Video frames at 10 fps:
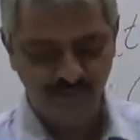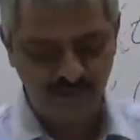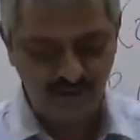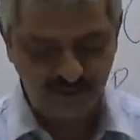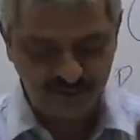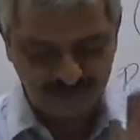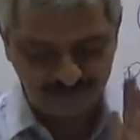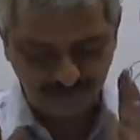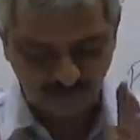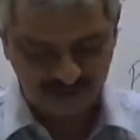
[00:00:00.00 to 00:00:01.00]
a
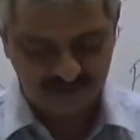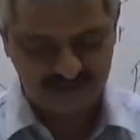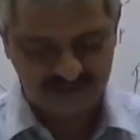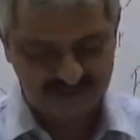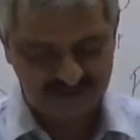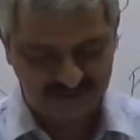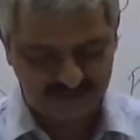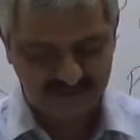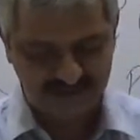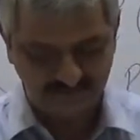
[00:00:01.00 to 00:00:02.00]
position
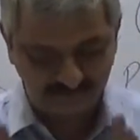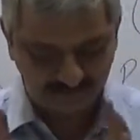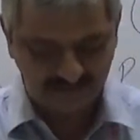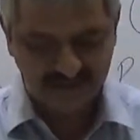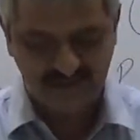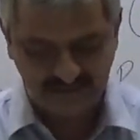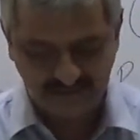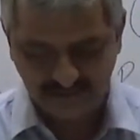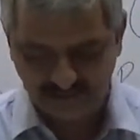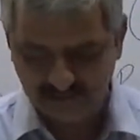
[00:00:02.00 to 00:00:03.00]
signal
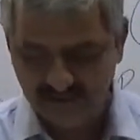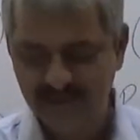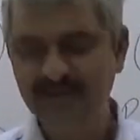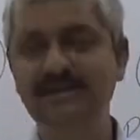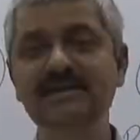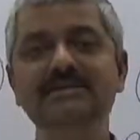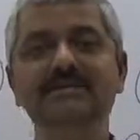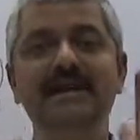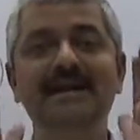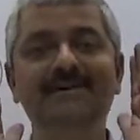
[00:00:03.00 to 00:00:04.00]
PT
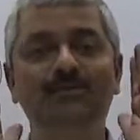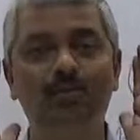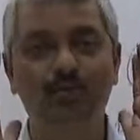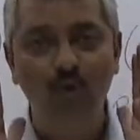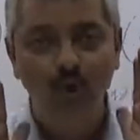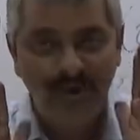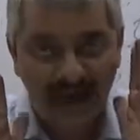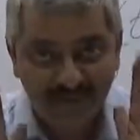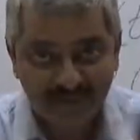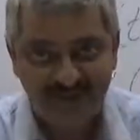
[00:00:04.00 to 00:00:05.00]
is a
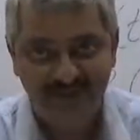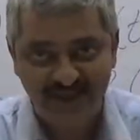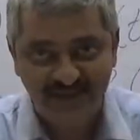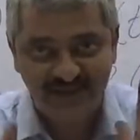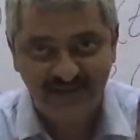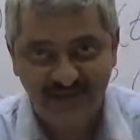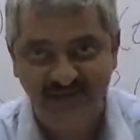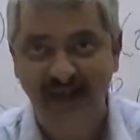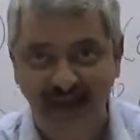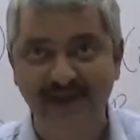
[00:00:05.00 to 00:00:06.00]
2-dimensional
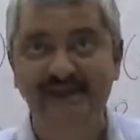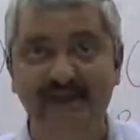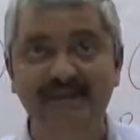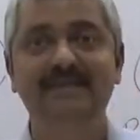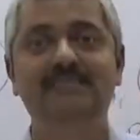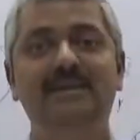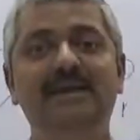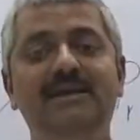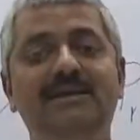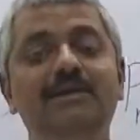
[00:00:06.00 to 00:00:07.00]
signal. I again
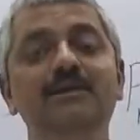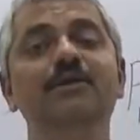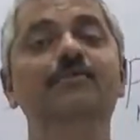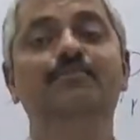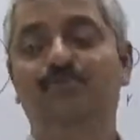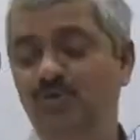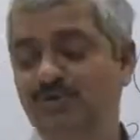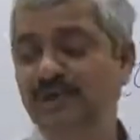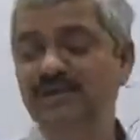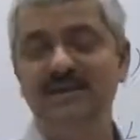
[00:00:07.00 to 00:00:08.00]
repeat,
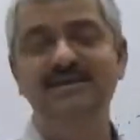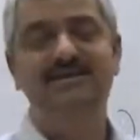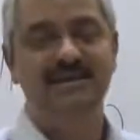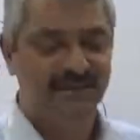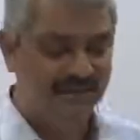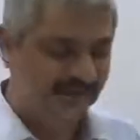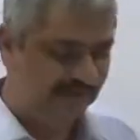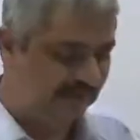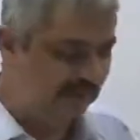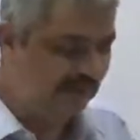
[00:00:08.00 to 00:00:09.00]
position signal